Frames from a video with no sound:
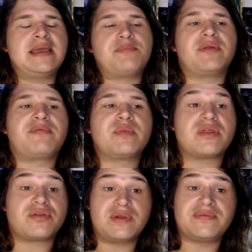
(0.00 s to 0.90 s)
But from a
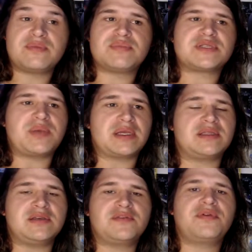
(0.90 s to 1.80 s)
thrifted
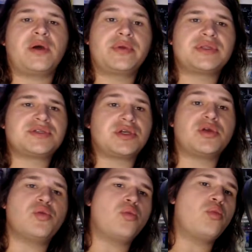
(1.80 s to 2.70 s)
perspective, I wanted to
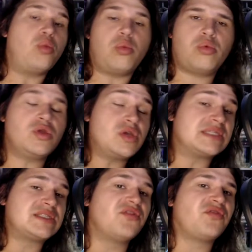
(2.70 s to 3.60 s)
show you can
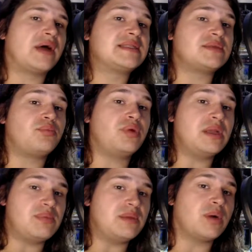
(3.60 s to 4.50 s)
still find some
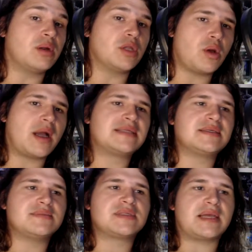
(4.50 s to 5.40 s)
pretty big bolo
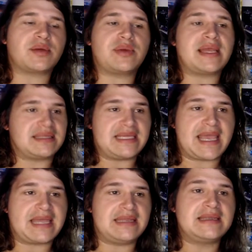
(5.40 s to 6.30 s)
items. Like, we had the
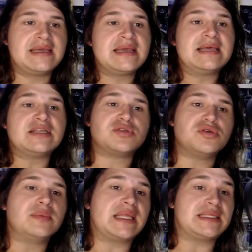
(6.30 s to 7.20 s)
Canon
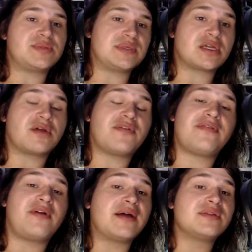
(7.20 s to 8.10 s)
zoom lens, which I got for
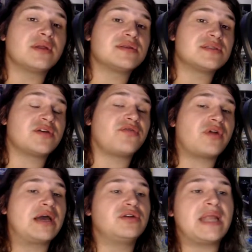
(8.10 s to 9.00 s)
$5 and sold for
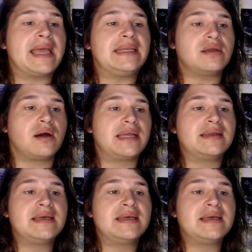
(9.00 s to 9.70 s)
$189.